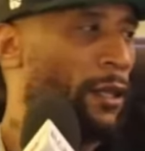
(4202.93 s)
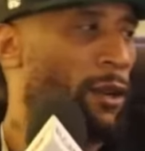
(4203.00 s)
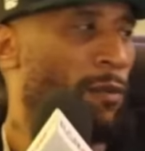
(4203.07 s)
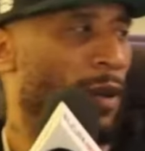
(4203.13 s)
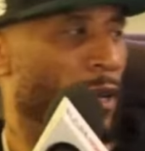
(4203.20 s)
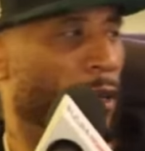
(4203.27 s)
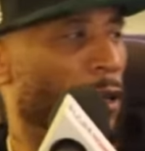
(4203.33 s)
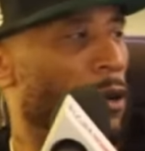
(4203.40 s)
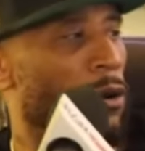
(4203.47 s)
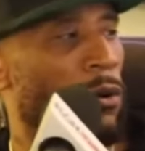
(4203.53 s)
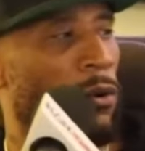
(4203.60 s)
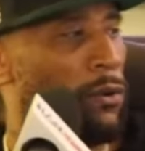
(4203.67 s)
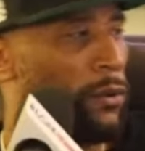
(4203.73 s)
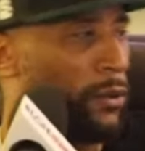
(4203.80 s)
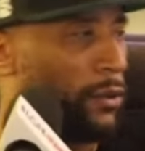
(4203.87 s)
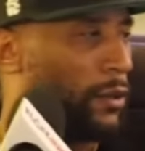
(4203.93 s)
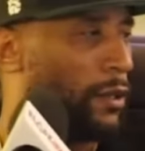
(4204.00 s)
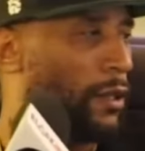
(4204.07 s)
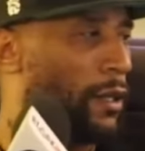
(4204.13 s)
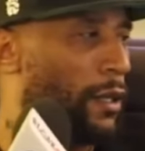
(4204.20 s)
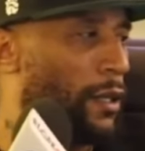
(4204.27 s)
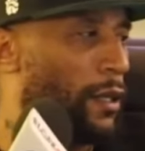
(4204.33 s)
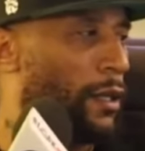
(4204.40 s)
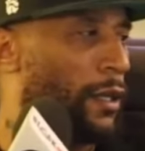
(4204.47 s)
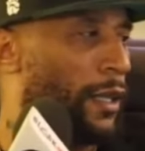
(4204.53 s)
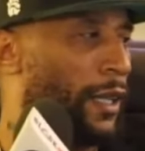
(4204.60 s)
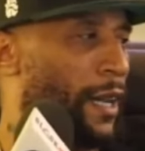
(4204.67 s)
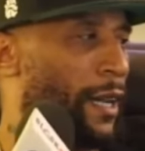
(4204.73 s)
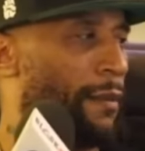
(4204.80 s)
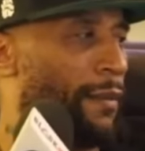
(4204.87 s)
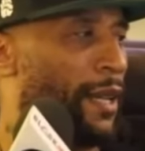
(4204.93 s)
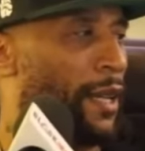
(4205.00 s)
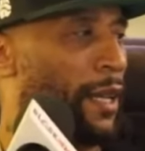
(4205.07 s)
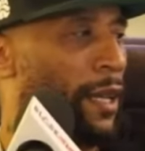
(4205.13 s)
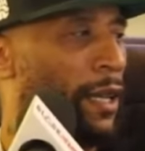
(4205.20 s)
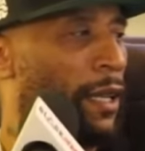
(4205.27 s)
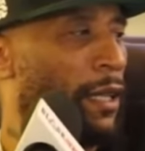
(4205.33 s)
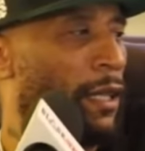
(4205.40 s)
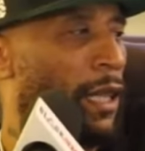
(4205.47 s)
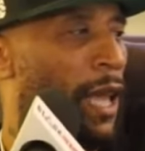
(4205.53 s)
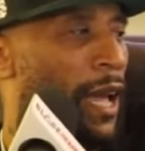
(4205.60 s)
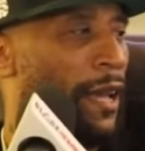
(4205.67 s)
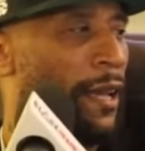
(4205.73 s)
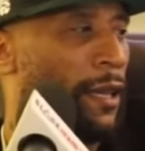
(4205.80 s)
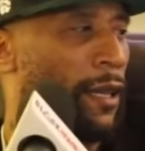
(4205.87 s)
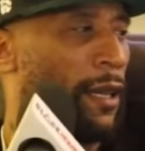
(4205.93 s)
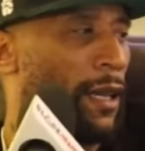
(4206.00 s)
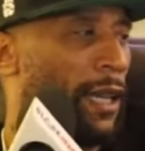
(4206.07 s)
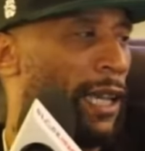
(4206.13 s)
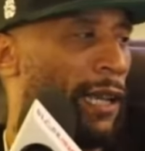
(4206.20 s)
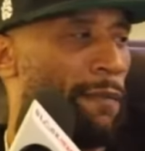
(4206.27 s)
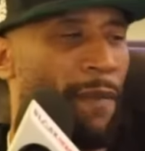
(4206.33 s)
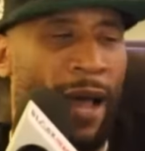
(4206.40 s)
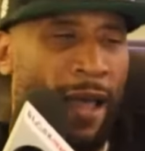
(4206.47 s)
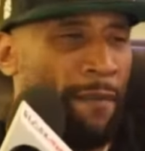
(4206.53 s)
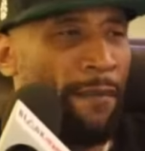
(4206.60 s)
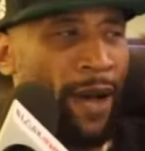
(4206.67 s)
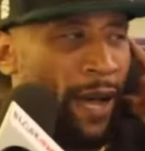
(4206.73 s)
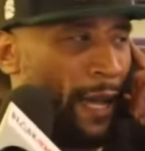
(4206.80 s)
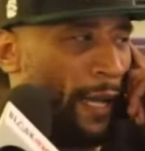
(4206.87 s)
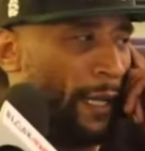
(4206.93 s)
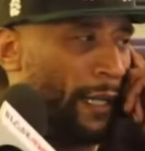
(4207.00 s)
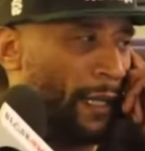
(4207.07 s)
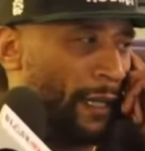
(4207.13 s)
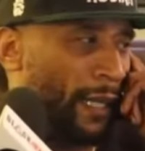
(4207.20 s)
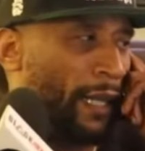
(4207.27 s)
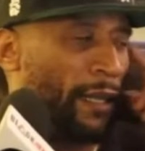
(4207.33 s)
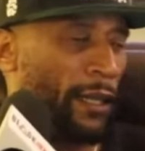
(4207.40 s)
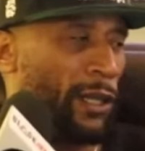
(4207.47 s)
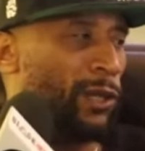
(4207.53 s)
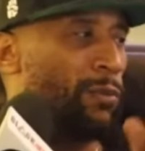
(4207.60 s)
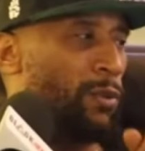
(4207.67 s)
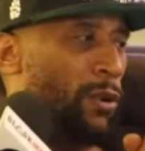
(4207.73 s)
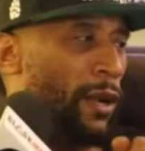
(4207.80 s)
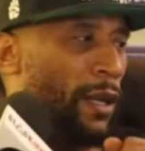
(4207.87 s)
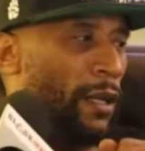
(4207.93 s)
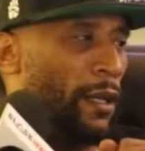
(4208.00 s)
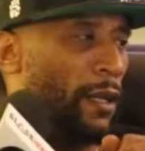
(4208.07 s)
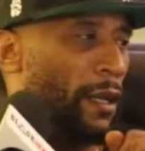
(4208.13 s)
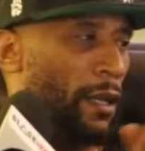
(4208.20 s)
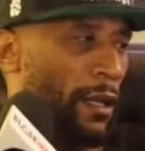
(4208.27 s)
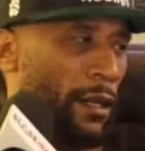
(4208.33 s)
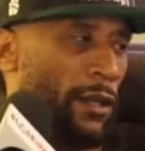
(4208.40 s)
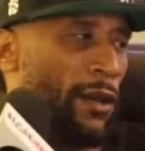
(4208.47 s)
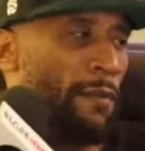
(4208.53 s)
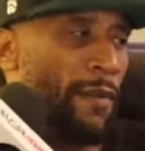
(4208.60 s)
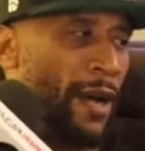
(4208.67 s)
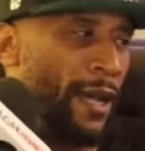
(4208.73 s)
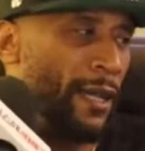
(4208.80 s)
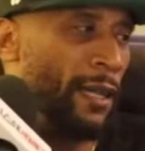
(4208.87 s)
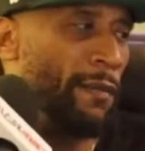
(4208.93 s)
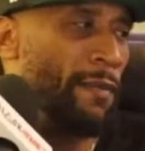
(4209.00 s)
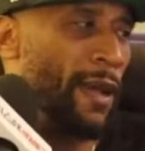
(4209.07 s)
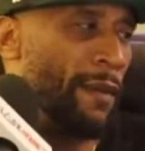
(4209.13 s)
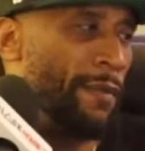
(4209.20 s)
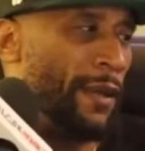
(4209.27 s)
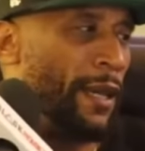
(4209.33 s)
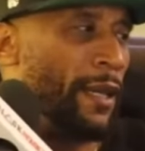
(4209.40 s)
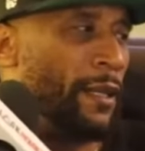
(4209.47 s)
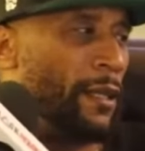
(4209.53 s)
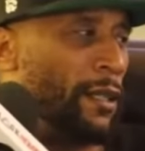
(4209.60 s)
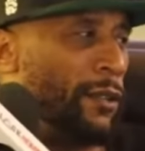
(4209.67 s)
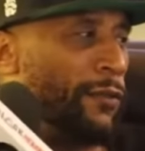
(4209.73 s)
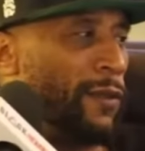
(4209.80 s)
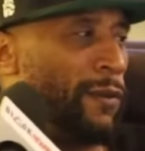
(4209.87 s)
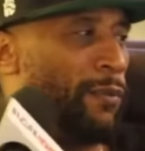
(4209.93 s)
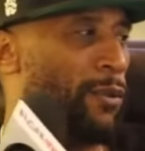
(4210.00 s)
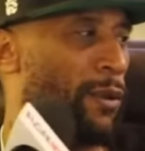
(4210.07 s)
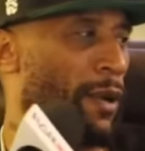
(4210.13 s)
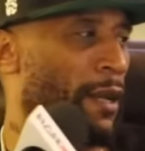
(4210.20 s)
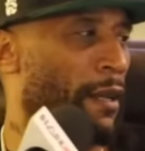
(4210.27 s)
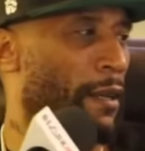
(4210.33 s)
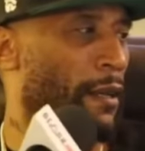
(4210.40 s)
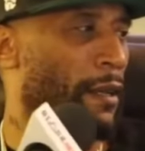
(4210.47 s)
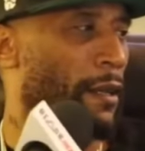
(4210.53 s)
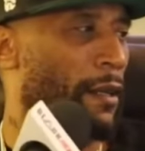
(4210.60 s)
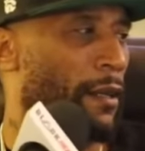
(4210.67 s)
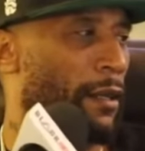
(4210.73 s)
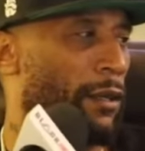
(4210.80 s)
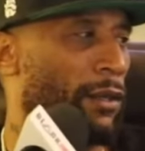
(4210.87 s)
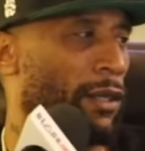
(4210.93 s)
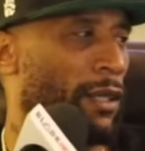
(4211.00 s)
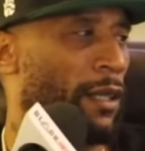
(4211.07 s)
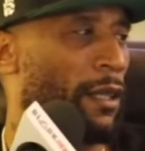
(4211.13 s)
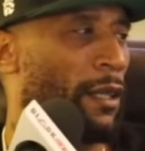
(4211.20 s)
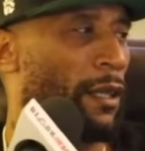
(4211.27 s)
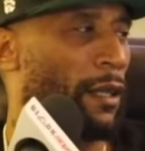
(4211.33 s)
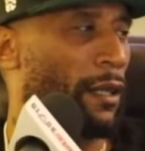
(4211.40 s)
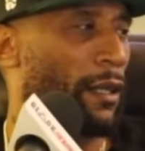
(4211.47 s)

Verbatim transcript: Nobody knows. You know what I mean? Like in my mind it's at this point. In your mind it might be at a different point. You see?